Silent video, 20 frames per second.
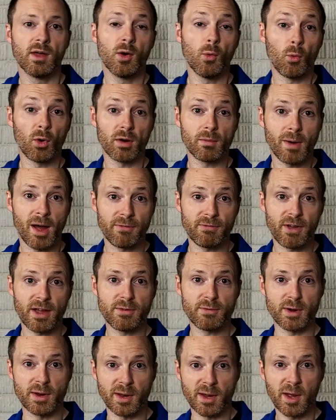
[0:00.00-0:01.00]
One of my
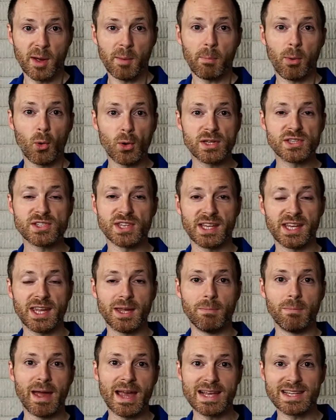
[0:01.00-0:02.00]
favorite points that he
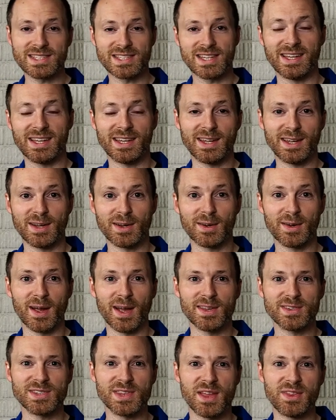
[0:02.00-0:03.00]
makes here
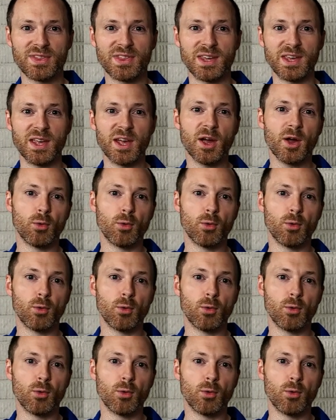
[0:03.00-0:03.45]
is that the